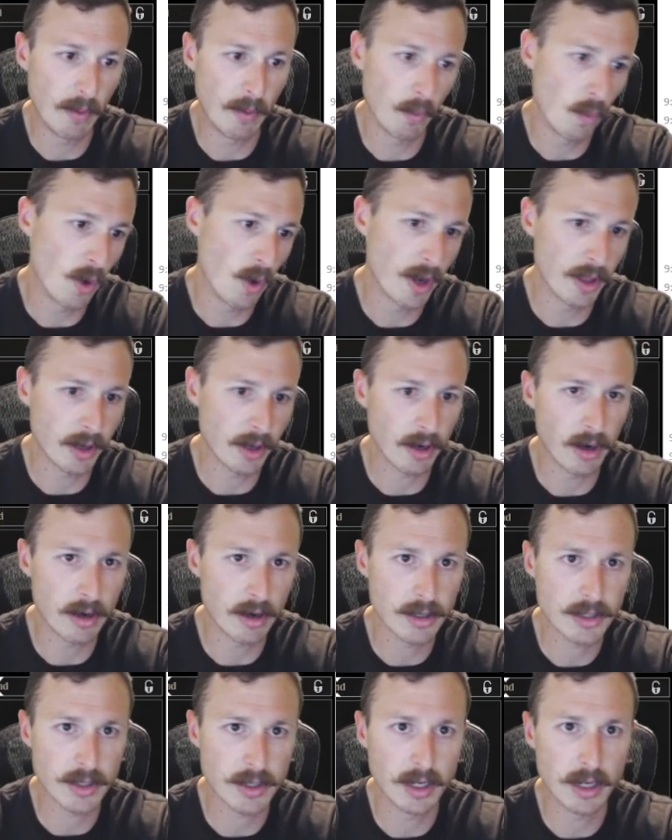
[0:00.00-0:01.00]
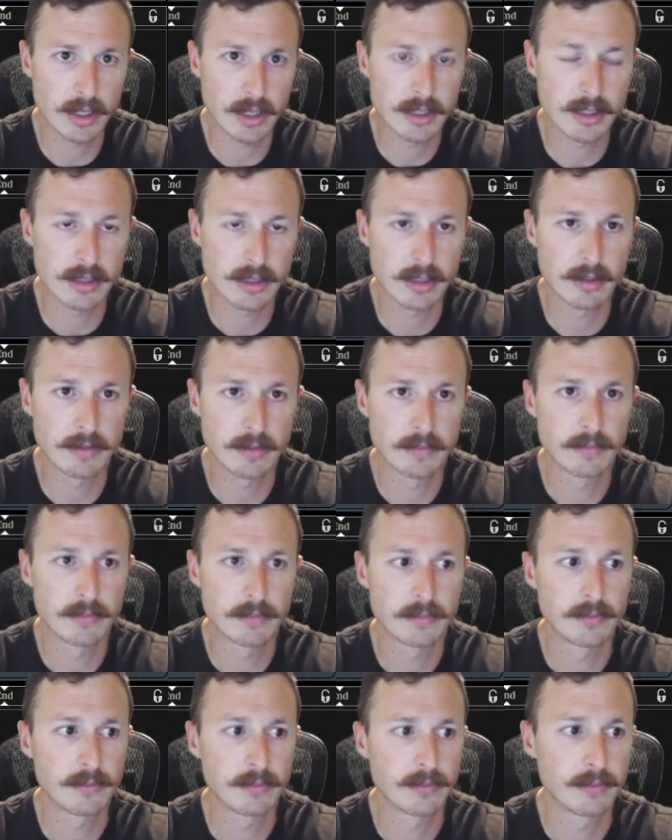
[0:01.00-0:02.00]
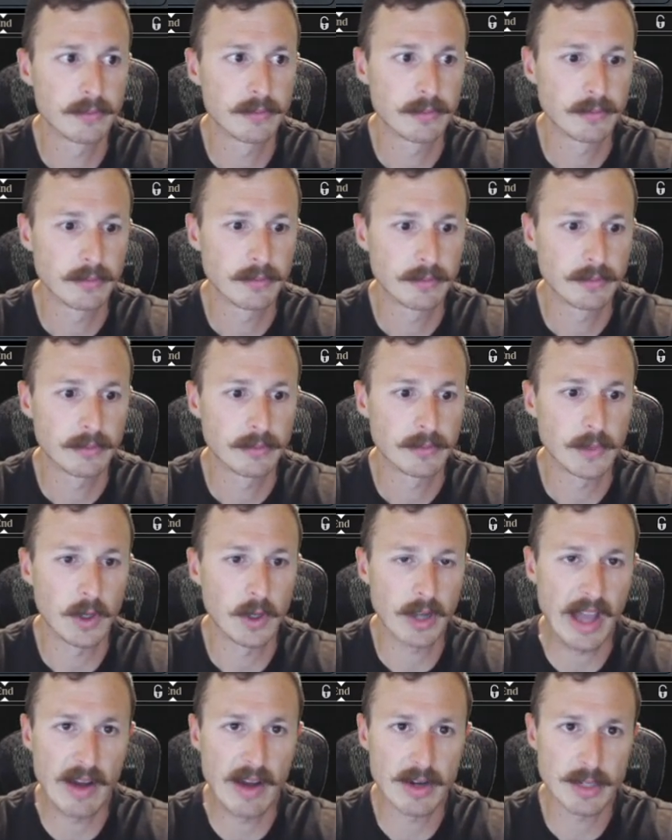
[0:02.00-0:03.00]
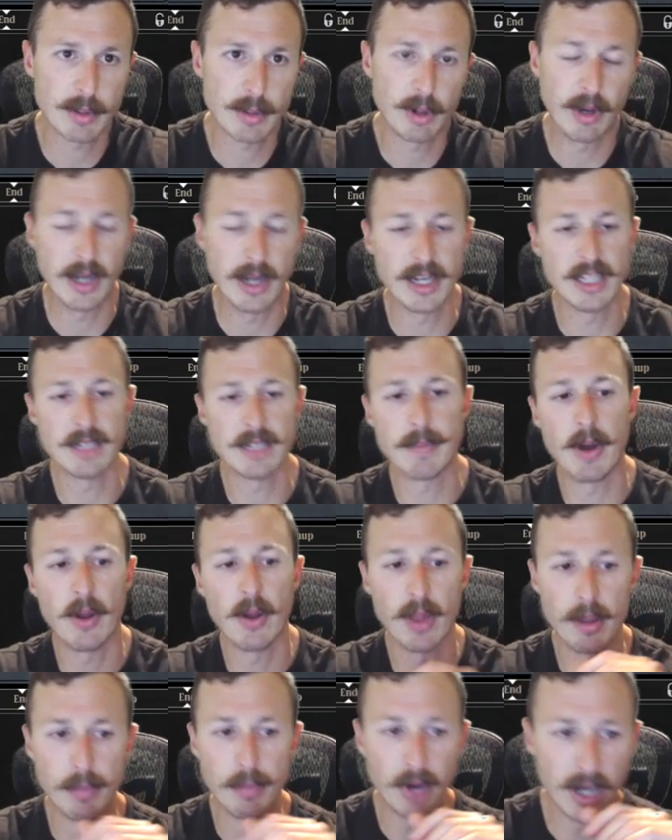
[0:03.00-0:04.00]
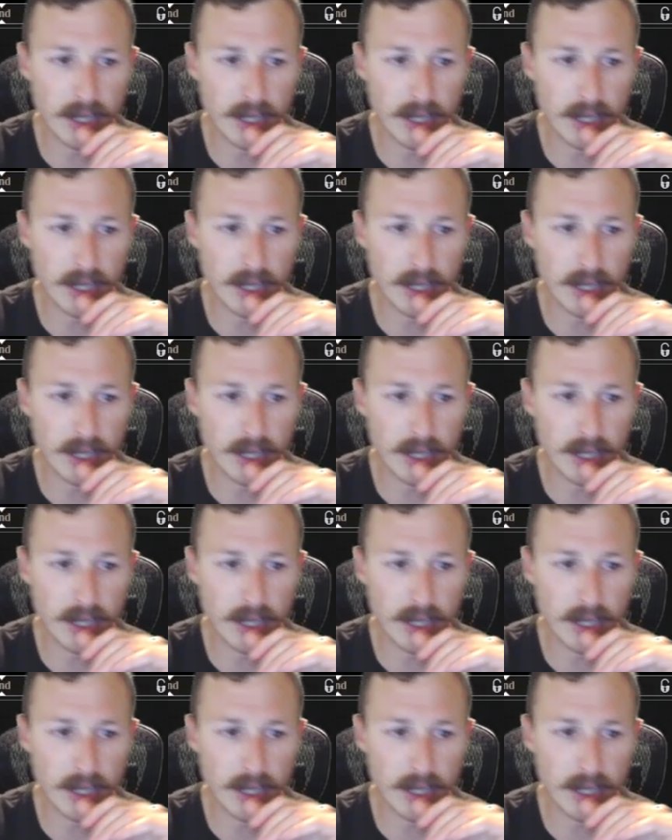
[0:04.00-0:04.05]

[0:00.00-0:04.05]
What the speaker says: one of the constructs. I'll counterspell any spell they play